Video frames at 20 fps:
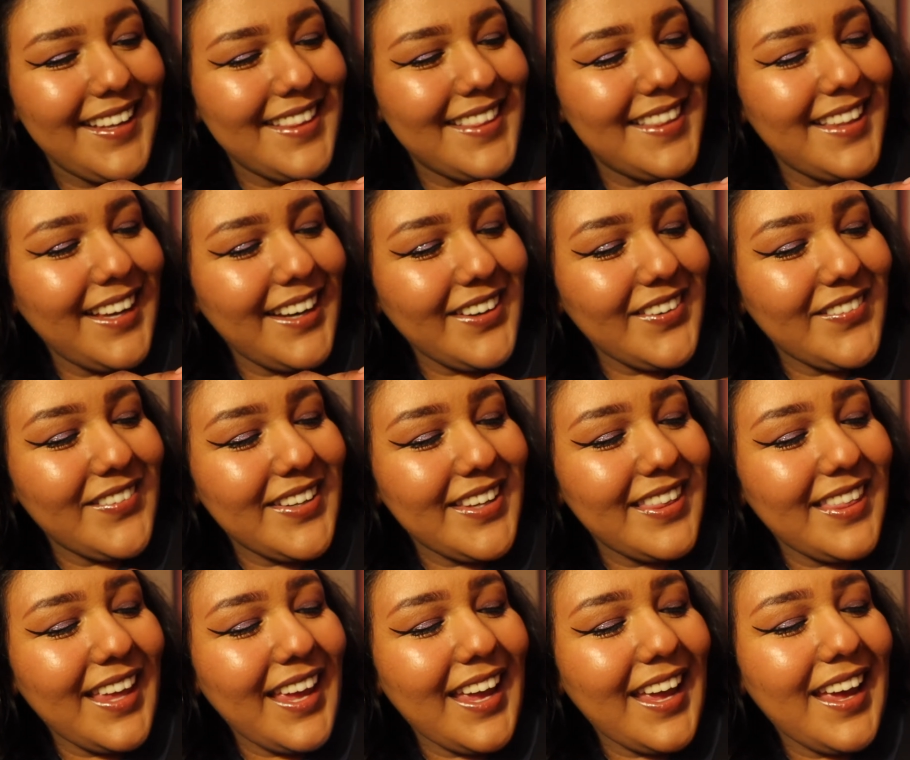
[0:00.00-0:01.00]
There
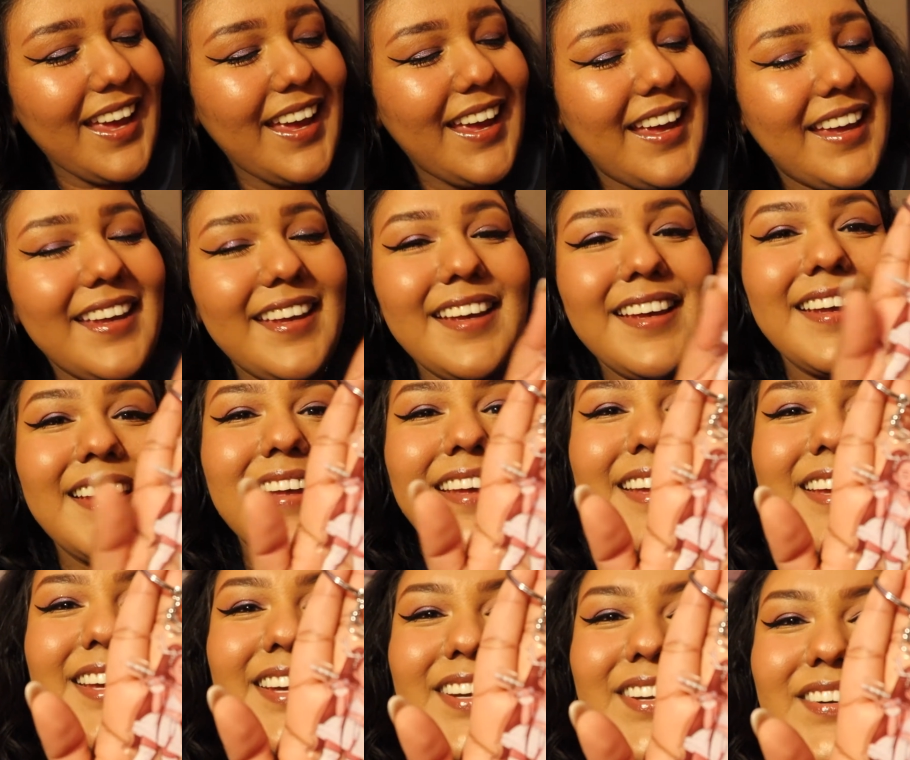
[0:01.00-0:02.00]
with a
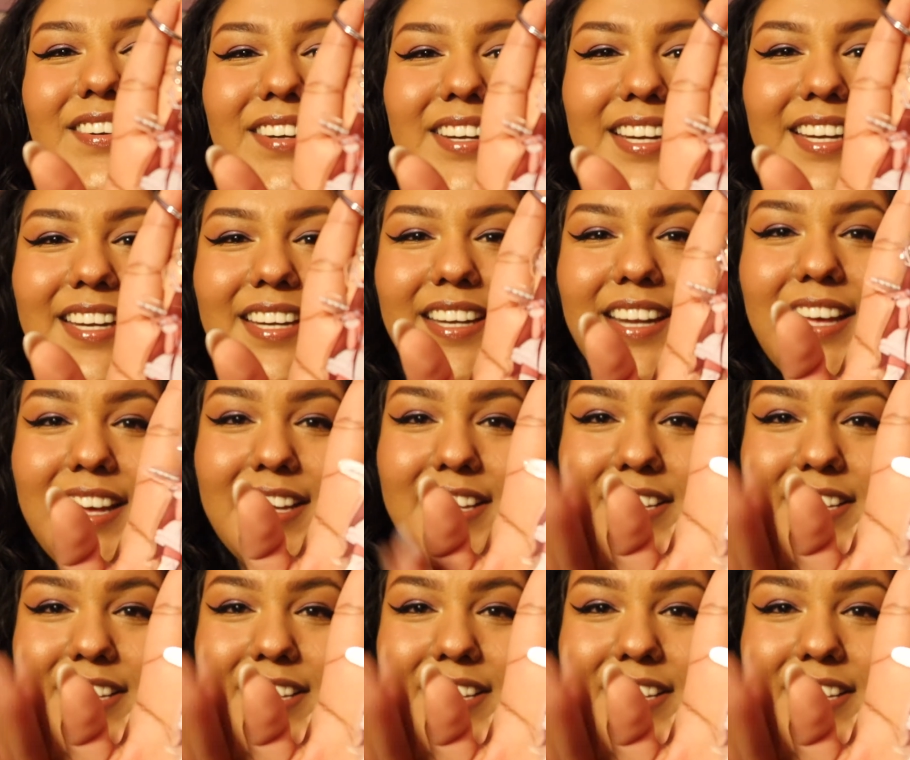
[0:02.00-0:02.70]
green